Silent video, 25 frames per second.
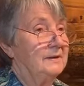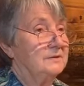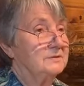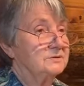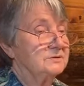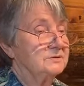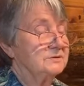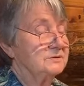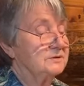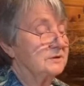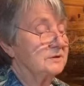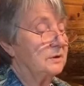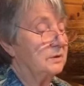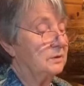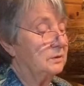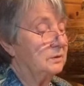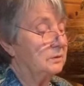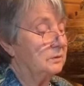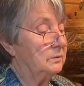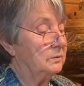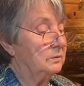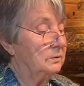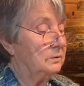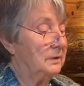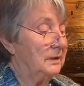
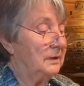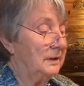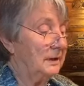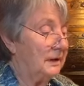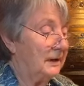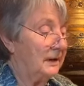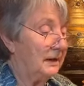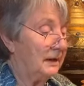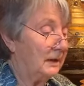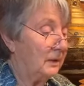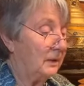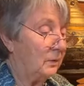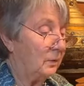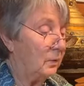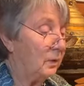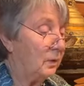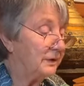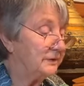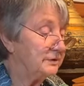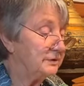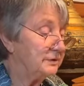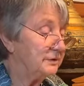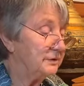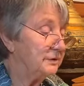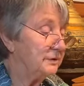So,
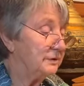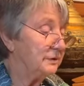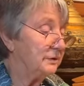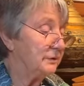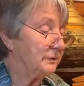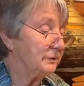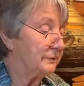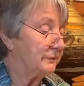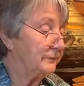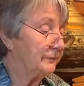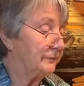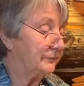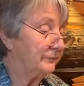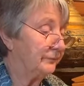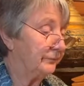what to do?